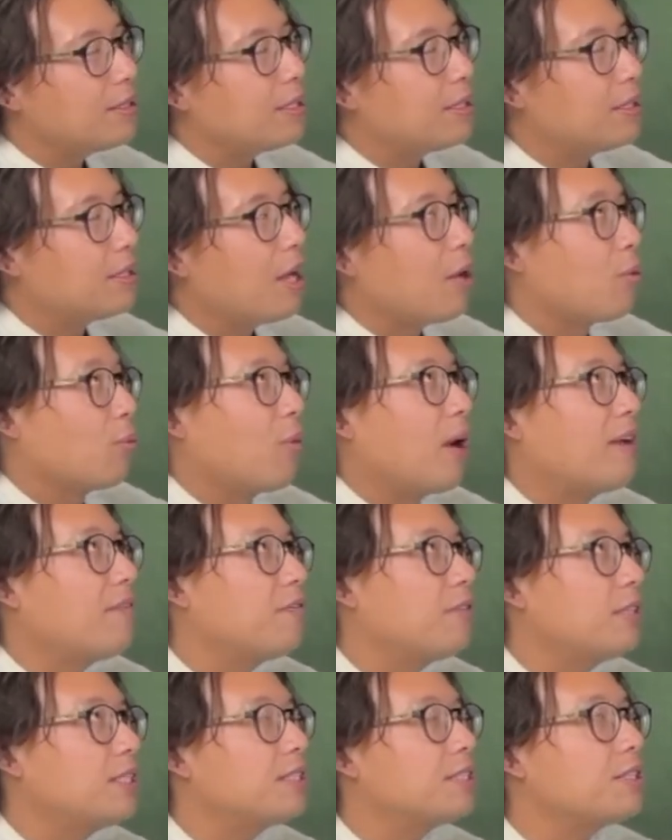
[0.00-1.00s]
not
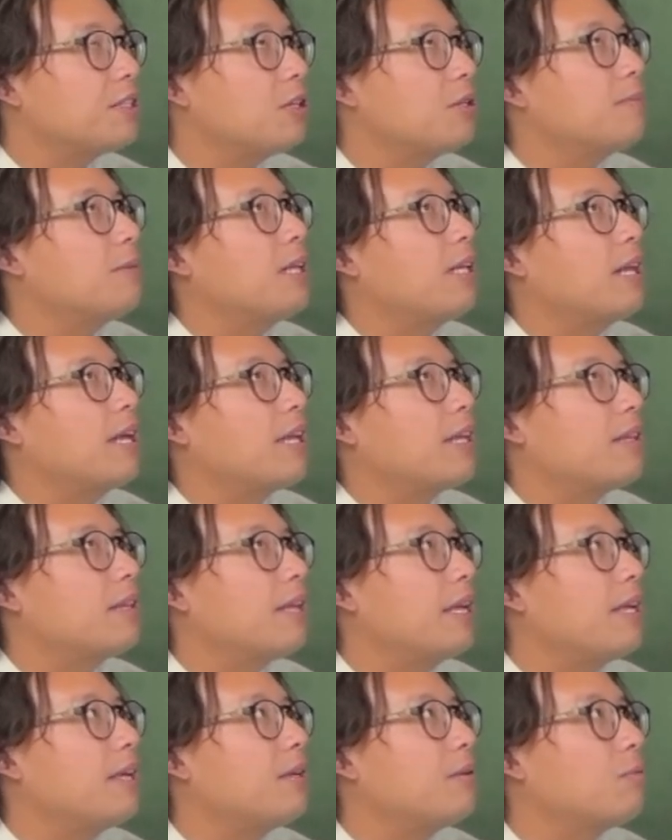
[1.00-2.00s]
rightfully so, but like
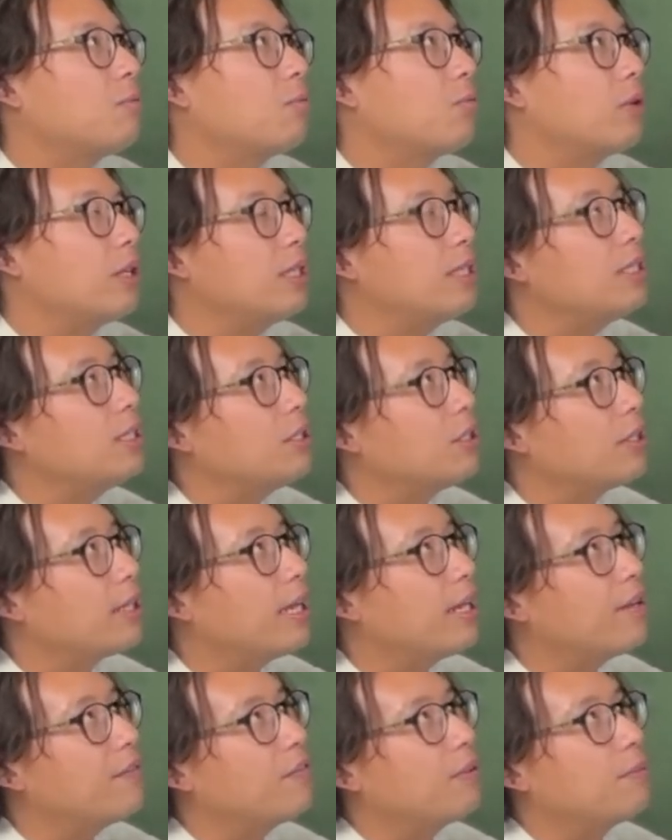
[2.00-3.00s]
they really look
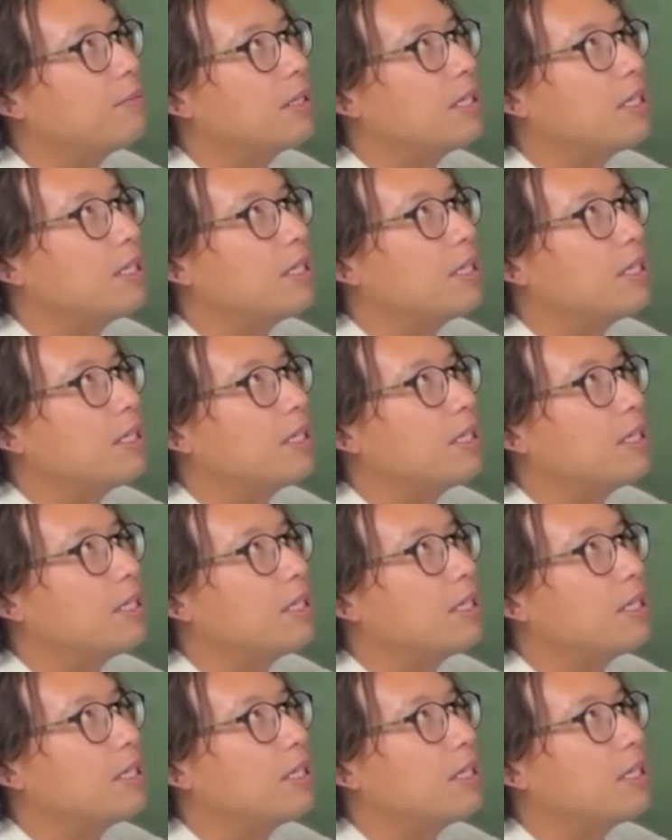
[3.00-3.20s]
at it from